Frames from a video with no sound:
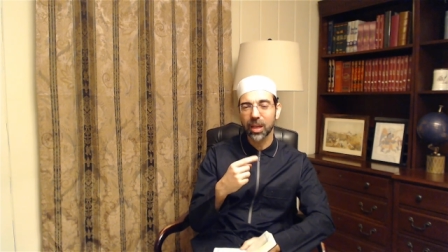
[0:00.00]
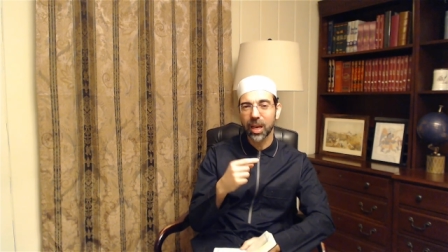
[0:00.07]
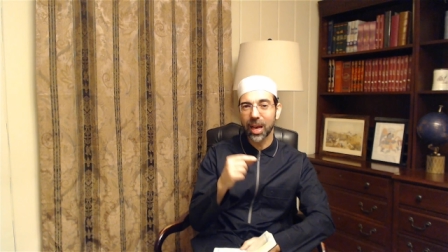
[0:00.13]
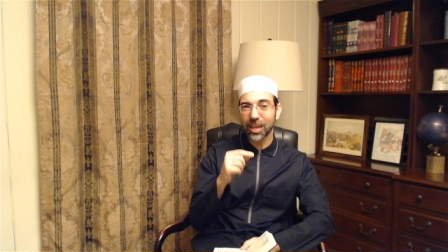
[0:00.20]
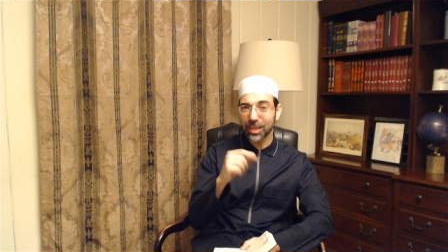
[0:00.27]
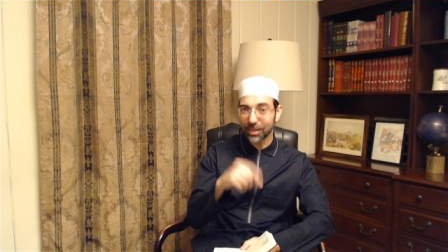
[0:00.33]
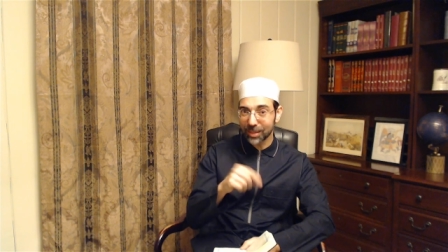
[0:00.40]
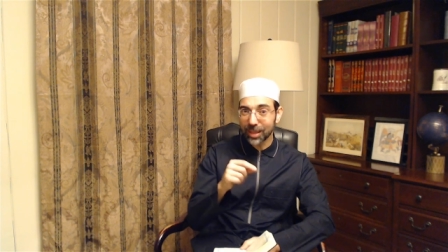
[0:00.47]
And
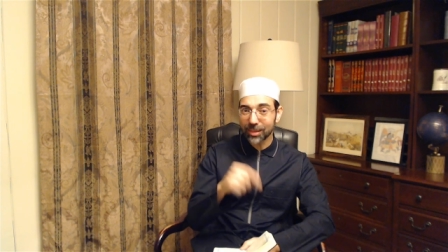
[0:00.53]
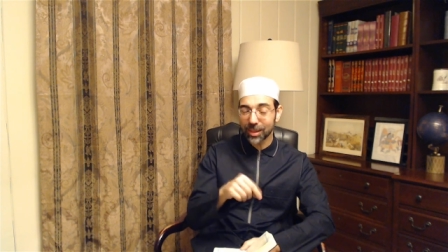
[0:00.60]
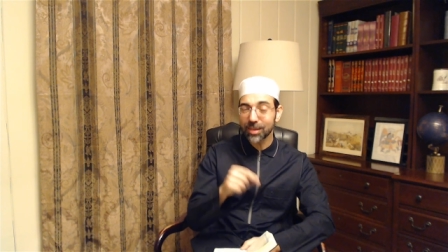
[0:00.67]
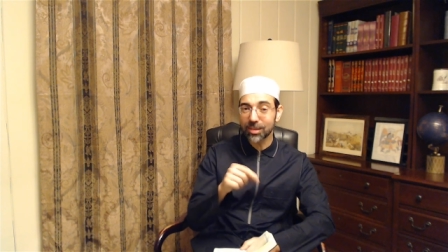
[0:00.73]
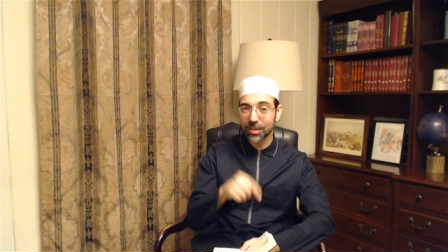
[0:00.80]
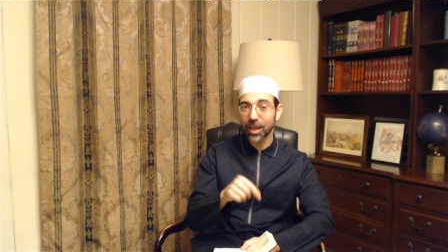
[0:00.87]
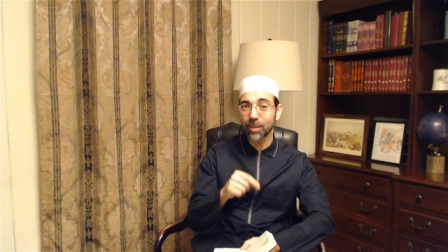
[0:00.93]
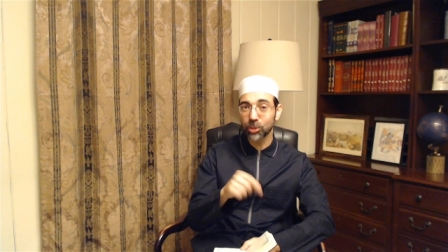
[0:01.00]
indeed, these
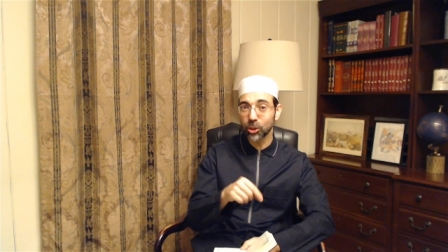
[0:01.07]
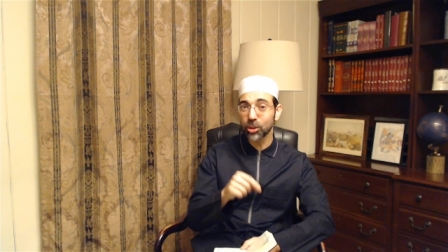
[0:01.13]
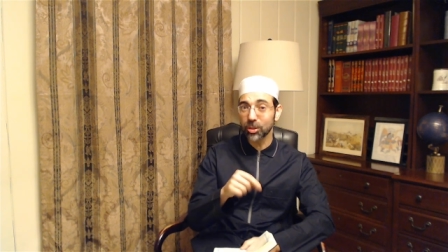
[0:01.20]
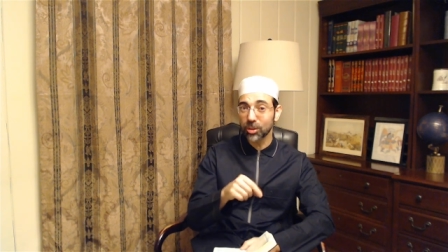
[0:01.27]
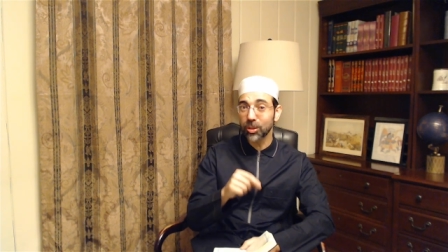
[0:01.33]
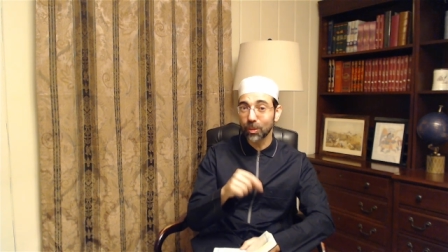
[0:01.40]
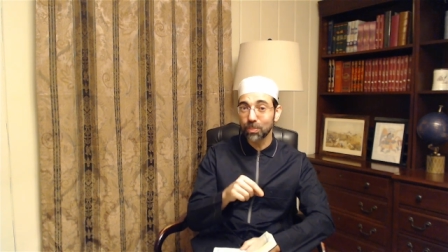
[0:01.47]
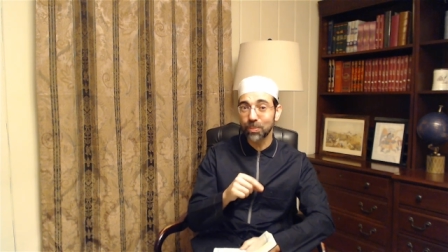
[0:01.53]
times should
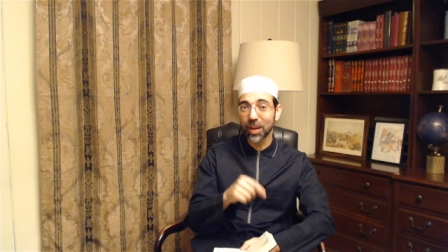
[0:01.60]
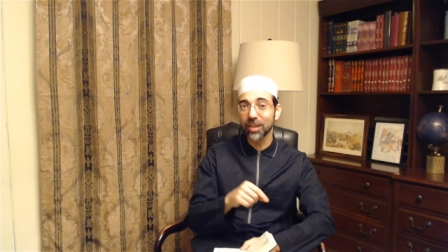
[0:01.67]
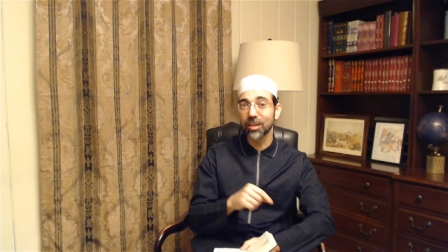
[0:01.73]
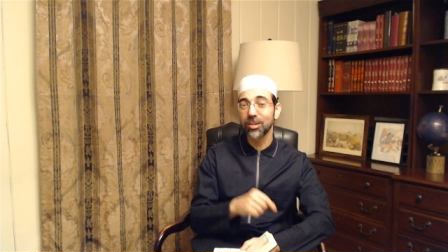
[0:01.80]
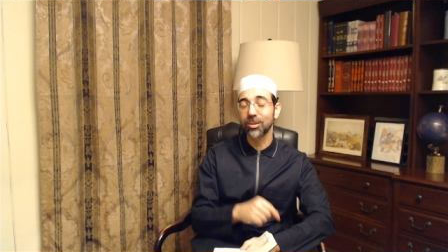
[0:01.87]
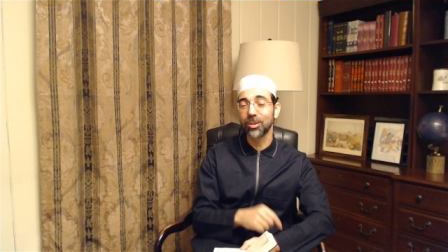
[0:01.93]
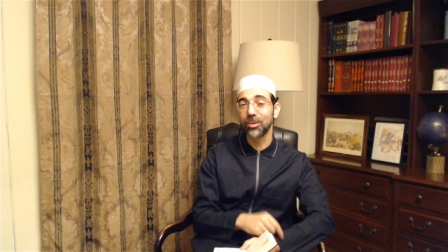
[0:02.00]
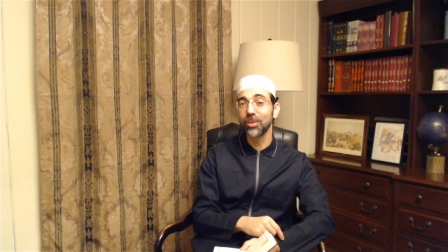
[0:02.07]
compel us
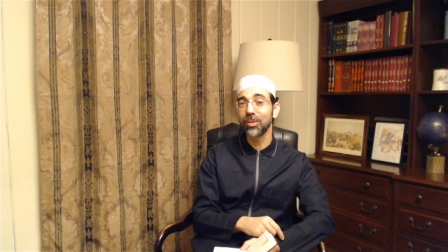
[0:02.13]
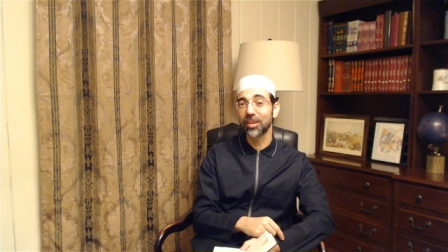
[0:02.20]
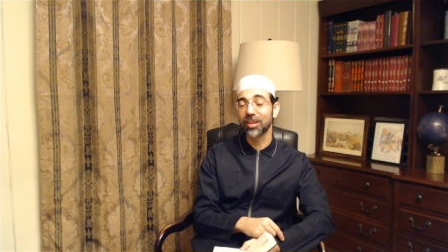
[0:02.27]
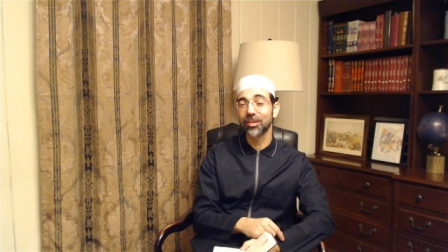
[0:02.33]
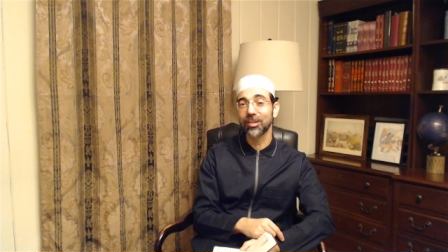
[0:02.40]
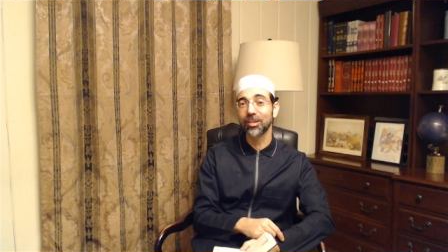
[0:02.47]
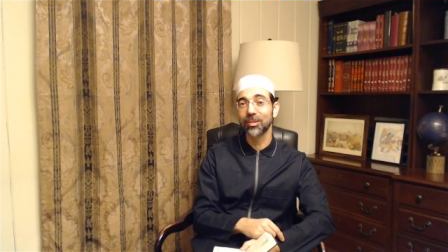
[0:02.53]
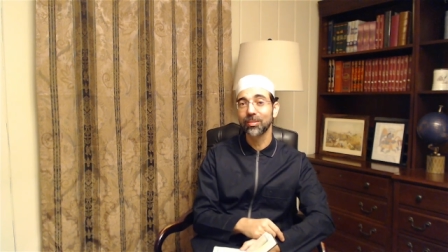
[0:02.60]
to do
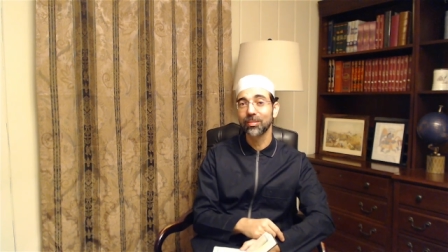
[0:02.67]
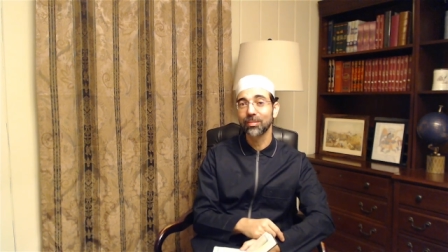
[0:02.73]
this.